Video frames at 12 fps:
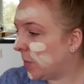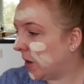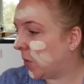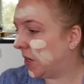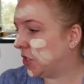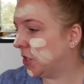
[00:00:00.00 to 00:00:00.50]

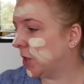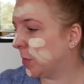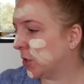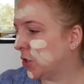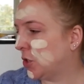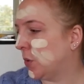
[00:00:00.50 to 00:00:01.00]
about question
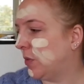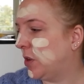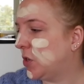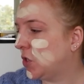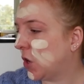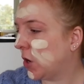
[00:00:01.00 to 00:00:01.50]
number two. If
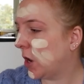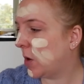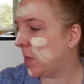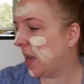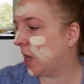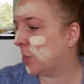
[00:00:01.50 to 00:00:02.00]
you started a
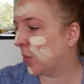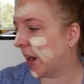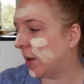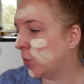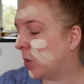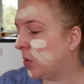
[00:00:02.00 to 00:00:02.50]
makeup
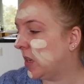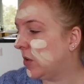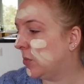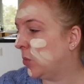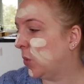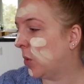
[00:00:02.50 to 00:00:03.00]
brand, what would, the,
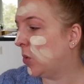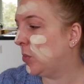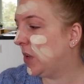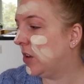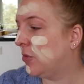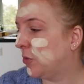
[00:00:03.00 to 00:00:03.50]
what would
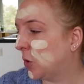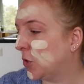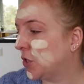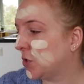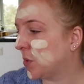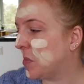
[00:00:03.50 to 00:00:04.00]
be the
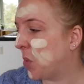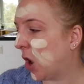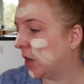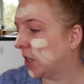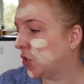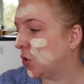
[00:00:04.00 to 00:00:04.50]
first three
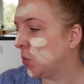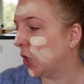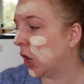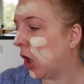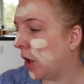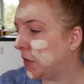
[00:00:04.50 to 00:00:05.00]
products you would
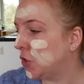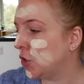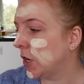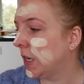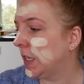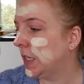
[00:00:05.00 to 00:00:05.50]

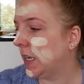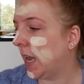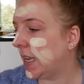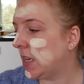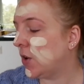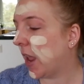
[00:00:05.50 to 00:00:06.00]
launch?
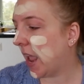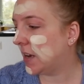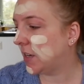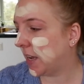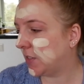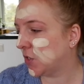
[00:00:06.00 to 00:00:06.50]
And you
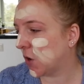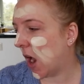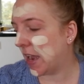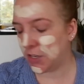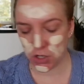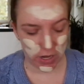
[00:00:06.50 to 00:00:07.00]
can't answer
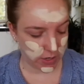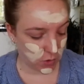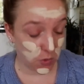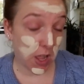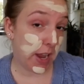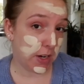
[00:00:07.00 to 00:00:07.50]
eyeshadow.
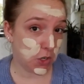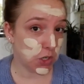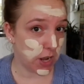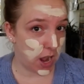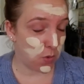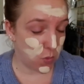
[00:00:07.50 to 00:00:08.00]
Well,
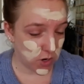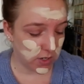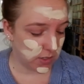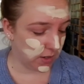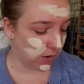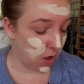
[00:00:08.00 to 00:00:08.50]
actually, I
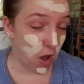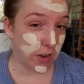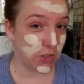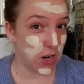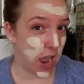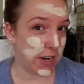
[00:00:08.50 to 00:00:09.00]
wouldn't
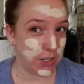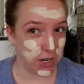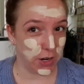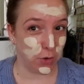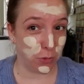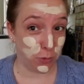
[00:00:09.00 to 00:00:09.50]
launch
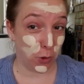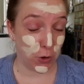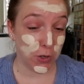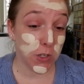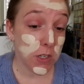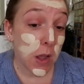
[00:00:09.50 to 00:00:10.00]
eyeshadow
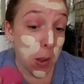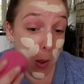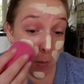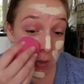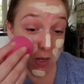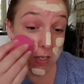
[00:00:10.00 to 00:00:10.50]
first
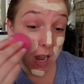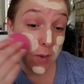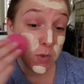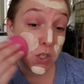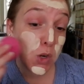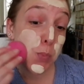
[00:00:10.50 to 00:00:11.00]
because
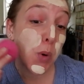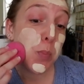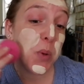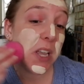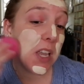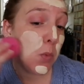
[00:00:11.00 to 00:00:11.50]
I'm super
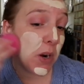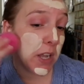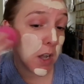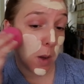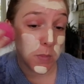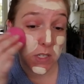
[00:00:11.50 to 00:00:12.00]
picky when
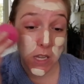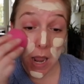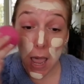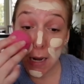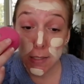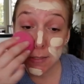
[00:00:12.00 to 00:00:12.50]
it comes to
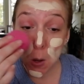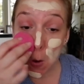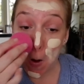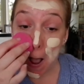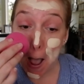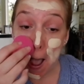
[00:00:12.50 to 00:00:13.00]
that.
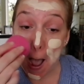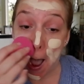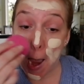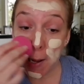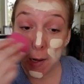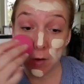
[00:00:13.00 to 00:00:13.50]
So
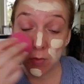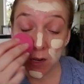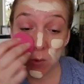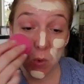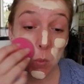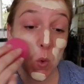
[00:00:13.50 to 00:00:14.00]
I
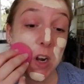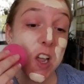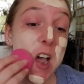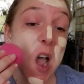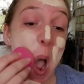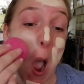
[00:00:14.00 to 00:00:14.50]
definitely would want
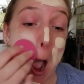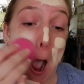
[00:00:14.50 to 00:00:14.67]
to